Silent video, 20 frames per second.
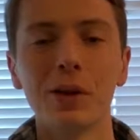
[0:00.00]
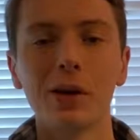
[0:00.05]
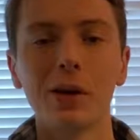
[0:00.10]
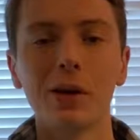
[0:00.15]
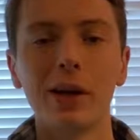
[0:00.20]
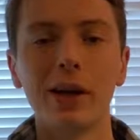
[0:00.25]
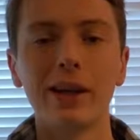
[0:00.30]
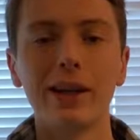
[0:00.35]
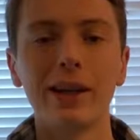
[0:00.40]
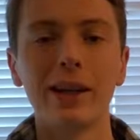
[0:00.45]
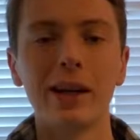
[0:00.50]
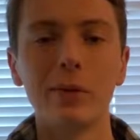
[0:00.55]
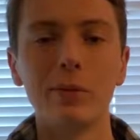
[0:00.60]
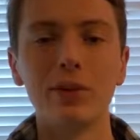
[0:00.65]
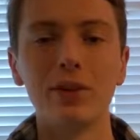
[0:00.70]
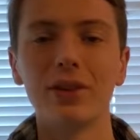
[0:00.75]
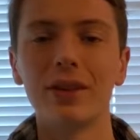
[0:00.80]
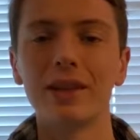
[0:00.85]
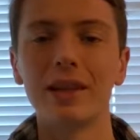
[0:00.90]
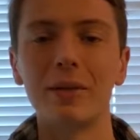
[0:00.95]
any kind of
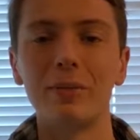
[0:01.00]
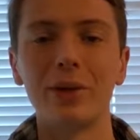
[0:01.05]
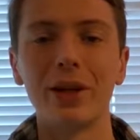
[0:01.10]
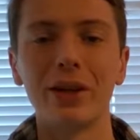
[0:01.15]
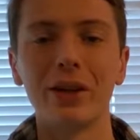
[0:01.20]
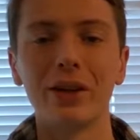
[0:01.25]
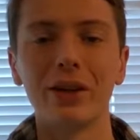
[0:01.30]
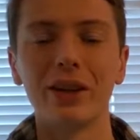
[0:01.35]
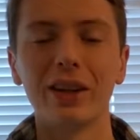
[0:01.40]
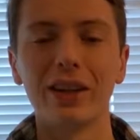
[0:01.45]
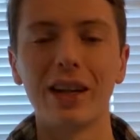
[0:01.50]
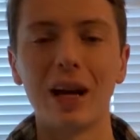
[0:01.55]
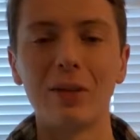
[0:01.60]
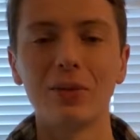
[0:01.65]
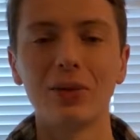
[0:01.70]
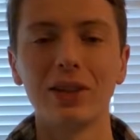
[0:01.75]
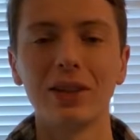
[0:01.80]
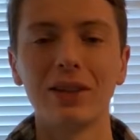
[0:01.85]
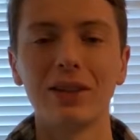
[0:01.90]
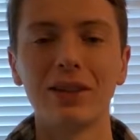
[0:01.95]
music that better
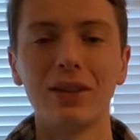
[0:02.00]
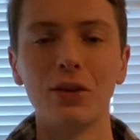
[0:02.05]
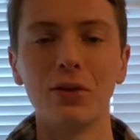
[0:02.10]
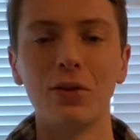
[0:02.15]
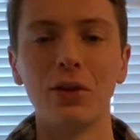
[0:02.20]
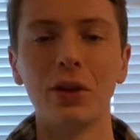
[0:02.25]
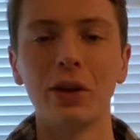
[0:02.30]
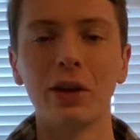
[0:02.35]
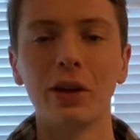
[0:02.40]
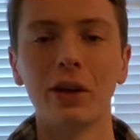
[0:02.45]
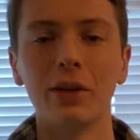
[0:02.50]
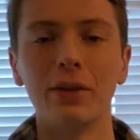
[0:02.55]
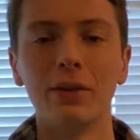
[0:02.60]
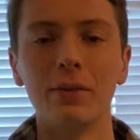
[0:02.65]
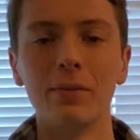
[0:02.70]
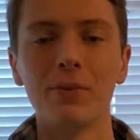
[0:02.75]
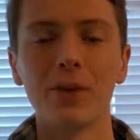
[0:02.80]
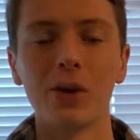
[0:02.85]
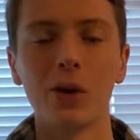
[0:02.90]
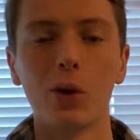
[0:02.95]
encapsulates the feeling of
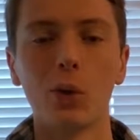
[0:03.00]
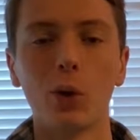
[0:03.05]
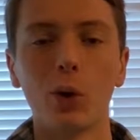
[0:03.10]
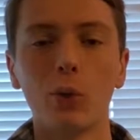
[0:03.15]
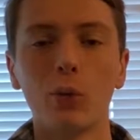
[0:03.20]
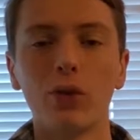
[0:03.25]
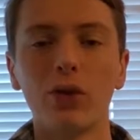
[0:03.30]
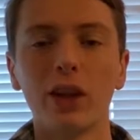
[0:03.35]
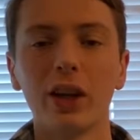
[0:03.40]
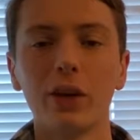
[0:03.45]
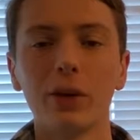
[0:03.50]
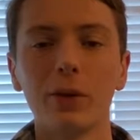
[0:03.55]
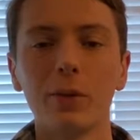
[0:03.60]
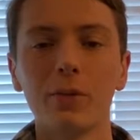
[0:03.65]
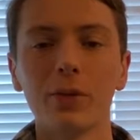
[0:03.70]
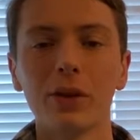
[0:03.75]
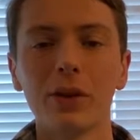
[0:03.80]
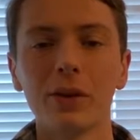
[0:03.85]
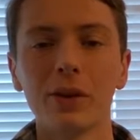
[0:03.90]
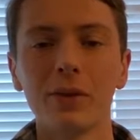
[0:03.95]
a warm flannel
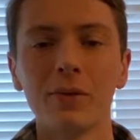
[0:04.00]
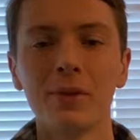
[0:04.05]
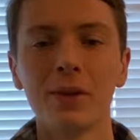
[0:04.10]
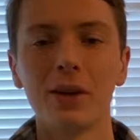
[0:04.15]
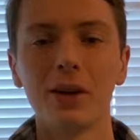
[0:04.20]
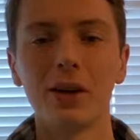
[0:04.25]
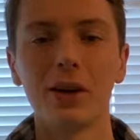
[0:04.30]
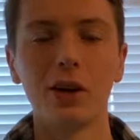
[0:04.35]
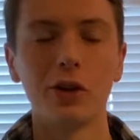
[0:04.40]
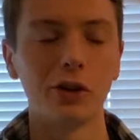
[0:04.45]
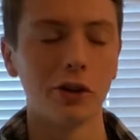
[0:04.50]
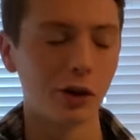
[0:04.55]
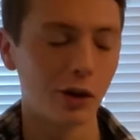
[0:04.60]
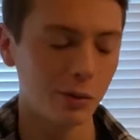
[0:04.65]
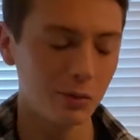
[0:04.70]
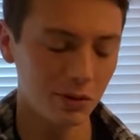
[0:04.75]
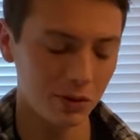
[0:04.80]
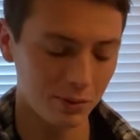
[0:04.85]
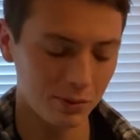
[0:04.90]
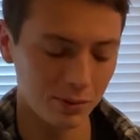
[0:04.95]
on your
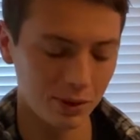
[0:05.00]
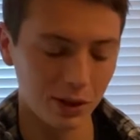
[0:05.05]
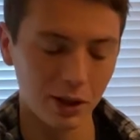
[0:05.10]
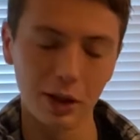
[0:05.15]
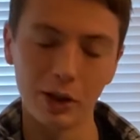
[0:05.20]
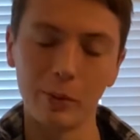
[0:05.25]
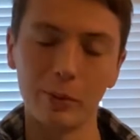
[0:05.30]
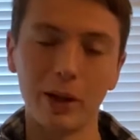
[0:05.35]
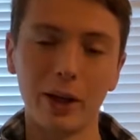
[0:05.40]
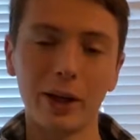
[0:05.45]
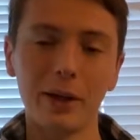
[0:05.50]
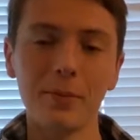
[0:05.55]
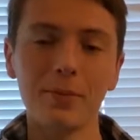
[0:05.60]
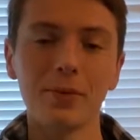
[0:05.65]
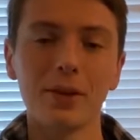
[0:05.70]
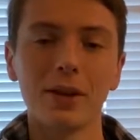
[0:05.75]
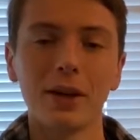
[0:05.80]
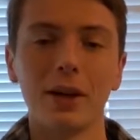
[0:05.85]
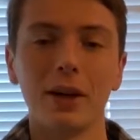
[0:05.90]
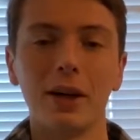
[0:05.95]
arms and on your body.
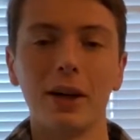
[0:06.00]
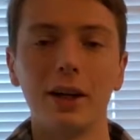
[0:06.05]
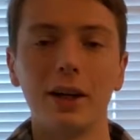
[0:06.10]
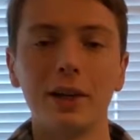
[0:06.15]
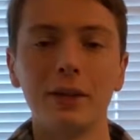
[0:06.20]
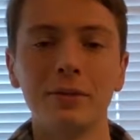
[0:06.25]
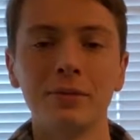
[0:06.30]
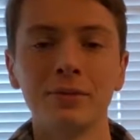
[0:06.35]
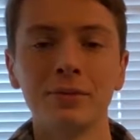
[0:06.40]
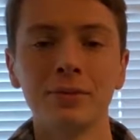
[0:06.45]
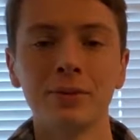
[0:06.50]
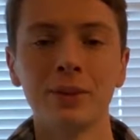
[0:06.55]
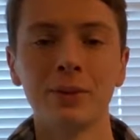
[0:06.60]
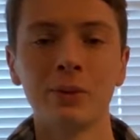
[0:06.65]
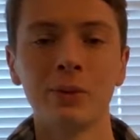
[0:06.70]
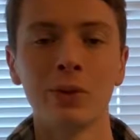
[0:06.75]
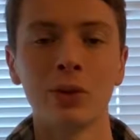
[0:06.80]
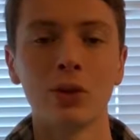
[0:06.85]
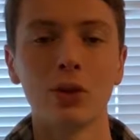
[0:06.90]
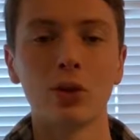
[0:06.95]

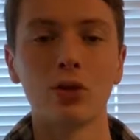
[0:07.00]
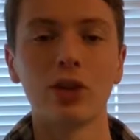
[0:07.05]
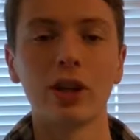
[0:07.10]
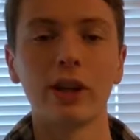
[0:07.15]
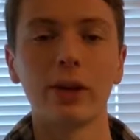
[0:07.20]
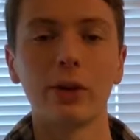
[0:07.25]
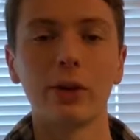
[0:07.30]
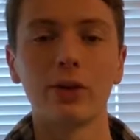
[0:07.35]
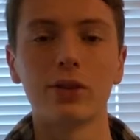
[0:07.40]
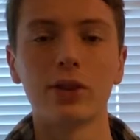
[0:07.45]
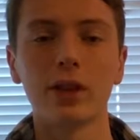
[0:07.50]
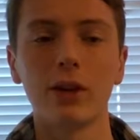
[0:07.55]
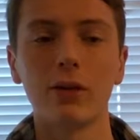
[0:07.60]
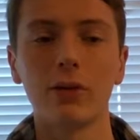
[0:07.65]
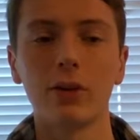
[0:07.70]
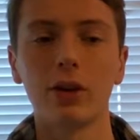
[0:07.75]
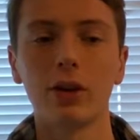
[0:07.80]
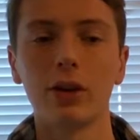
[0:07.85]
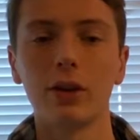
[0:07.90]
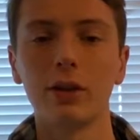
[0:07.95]
Go check out their stuff
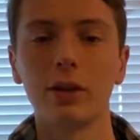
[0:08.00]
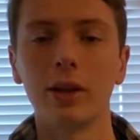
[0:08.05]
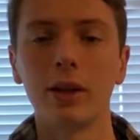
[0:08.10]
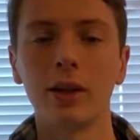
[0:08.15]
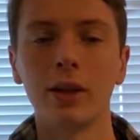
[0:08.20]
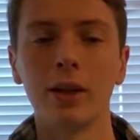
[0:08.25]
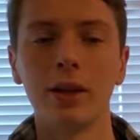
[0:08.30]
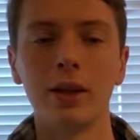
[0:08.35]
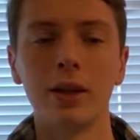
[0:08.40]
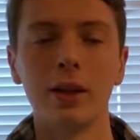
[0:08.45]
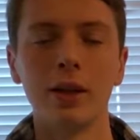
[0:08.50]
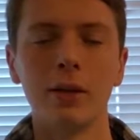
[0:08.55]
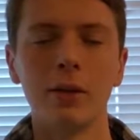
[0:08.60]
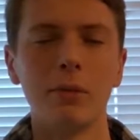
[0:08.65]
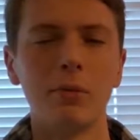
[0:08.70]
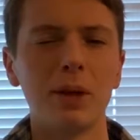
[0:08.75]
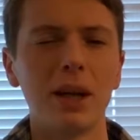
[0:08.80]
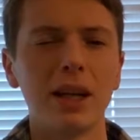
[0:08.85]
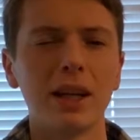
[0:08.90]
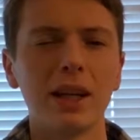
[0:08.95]
on
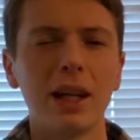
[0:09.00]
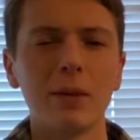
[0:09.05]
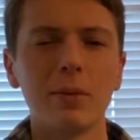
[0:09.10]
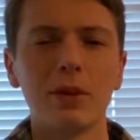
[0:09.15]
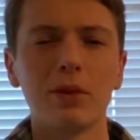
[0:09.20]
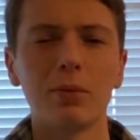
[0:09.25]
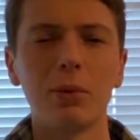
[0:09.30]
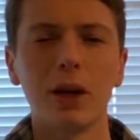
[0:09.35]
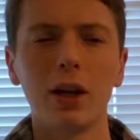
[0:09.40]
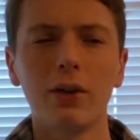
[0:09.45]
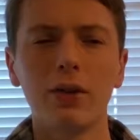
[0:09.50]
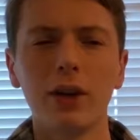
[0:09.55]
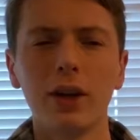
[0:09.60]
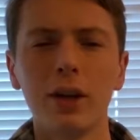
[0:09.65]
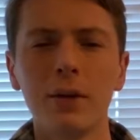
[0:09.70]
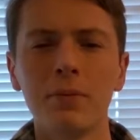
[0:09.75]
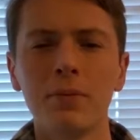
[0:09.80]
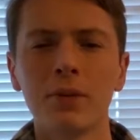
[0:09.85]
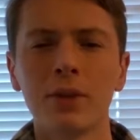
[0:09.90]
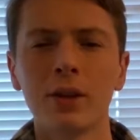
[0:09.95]
Bandcamp and
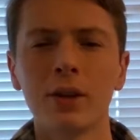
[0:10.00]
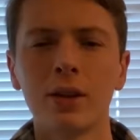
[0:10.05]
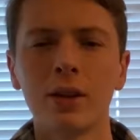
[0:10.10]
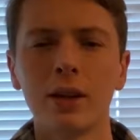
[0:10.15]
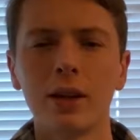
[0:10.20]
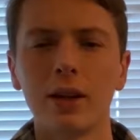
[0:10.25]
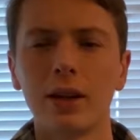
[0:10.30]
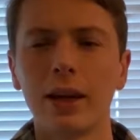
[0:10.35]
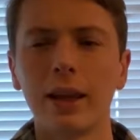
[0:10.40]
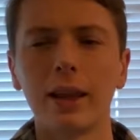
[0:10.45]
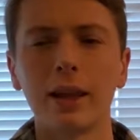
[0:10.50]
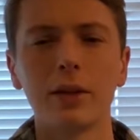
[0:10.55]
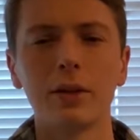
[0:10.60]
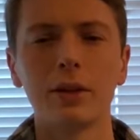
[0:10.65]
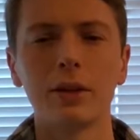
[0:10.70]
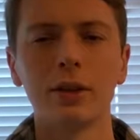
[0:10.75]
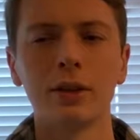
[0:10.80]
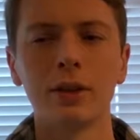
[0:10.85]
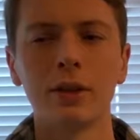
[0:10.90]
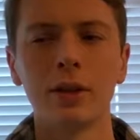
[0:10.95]
Spotify, and I think
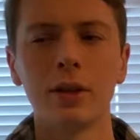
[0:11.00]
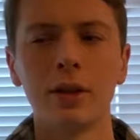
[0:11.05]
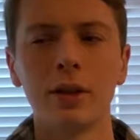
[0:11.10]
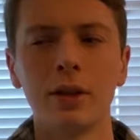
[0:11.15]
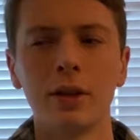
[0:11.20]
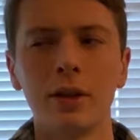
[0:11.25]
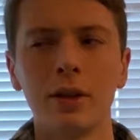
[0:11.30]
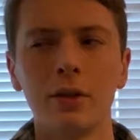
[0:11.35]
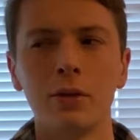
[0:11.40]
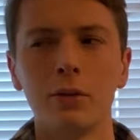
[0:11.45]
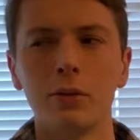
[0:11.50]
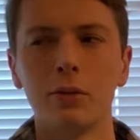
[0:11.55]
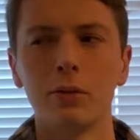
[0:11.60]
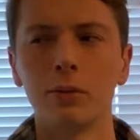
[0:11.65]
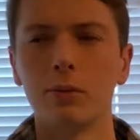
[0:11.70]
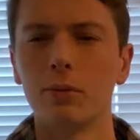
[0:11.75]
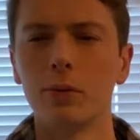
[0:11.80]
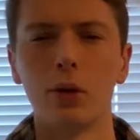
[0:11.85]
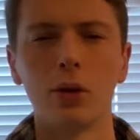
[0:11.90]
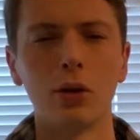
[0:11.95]

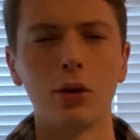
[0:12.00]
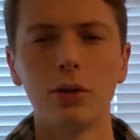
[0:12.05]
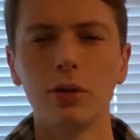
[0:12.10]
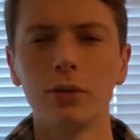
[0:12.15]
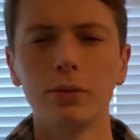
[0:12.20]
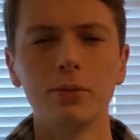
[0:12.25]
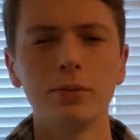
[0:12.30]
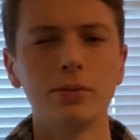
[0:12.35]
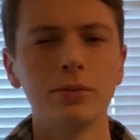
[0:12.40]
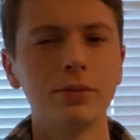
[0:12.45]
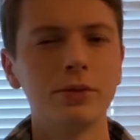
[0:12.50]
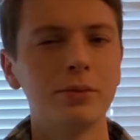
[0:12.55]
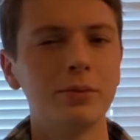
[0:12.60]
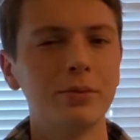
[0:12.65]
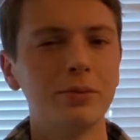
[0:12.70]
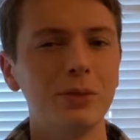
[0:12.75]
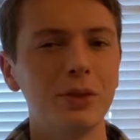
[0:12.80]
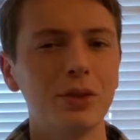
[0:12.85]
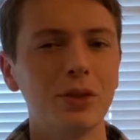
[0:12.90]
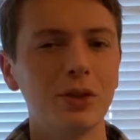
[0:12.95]
all
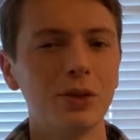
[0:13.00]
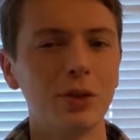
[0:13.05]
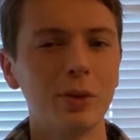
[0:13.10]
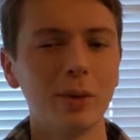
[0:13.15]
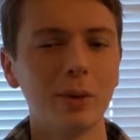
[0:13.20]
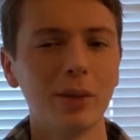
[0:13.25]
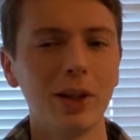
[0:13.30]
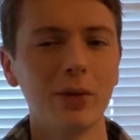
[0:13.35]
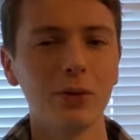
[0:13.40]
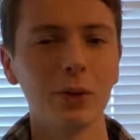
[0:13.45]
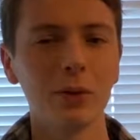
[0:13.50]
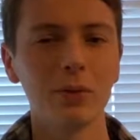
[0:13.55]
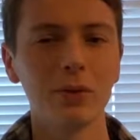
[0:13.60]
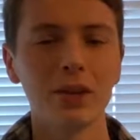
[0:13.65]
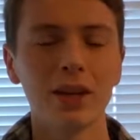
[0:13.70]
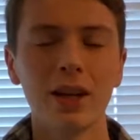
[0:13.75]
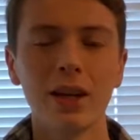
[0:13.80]
music streaming platforms.